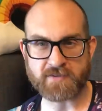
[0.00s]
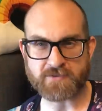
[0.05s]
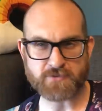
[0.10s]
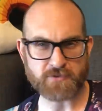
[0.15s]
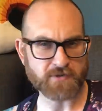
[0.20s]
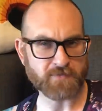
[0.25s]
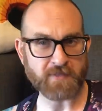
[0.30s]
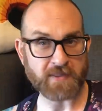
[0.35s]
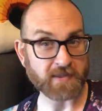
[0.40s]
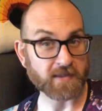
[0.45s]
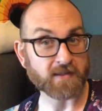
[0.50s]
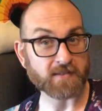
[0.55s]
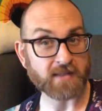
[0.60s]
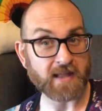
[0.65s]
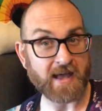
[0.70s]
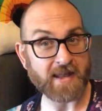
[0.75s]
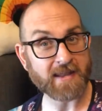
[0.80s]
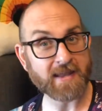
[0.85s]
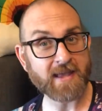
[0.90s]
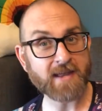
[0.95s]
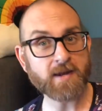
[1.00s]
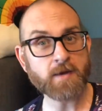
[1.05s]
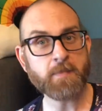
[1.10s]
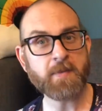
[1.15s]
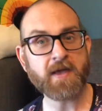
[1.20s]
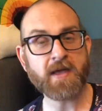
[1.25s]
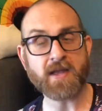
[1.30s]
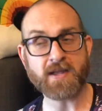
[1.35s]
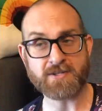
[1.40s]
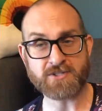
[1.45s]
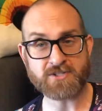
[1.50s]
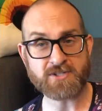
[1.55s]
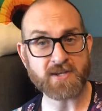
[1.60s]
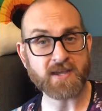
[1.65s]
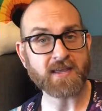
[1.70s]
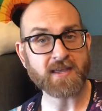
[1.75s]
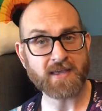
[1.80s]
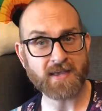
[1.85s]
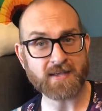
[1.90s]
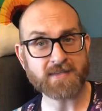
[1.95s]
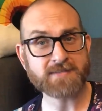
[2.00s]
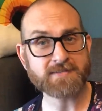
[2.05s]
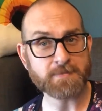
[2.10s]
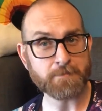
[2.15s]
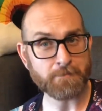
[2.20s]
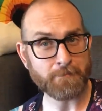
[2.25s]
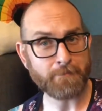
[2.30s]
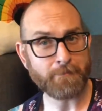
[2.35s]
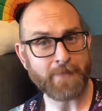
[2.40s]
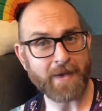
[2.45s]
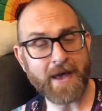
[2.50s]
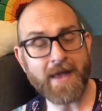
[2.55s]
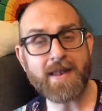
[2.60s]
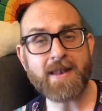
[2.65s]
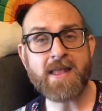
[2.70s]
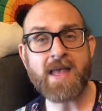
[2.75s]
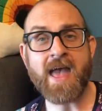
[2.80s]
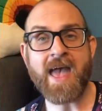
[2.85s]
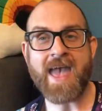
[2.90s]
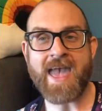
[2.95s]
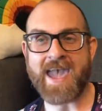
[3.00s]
in sort of like a gladiator pit and she kicks butt